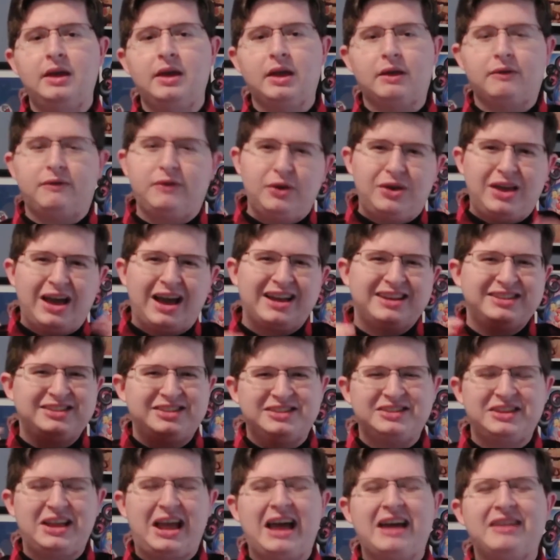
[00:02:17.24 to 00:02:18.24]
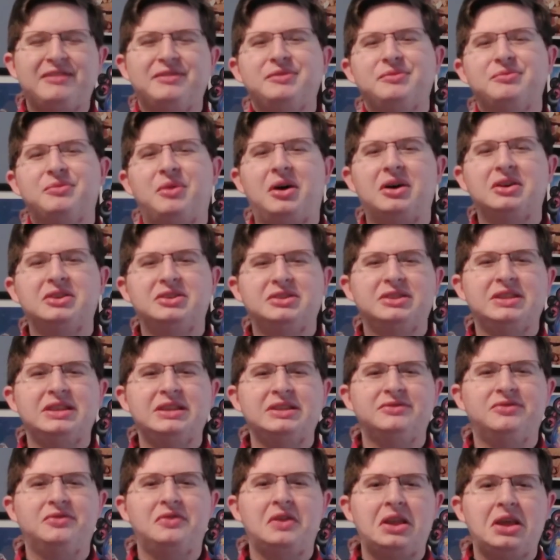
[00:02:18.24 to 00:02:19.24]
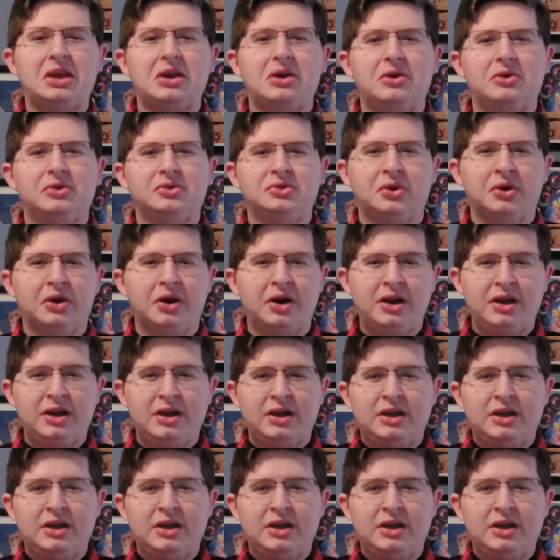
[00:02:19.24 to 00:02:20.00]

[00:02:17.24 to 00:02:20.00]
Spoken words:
If you guys hadn't watched these videos or